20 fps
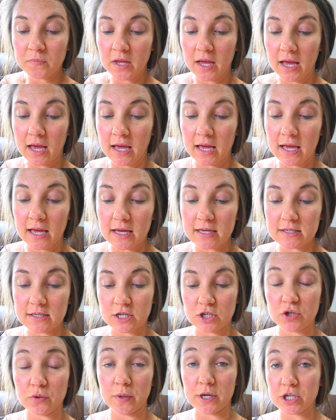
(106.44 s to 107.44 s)
a
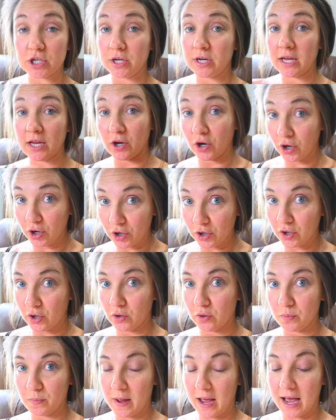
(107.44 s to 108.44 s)
situation in her
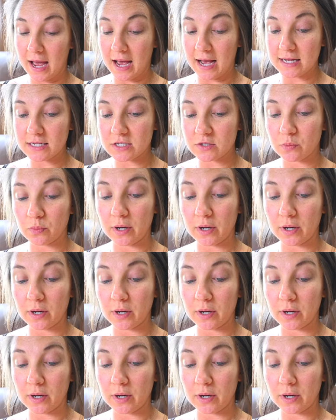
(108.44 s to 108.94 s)
own past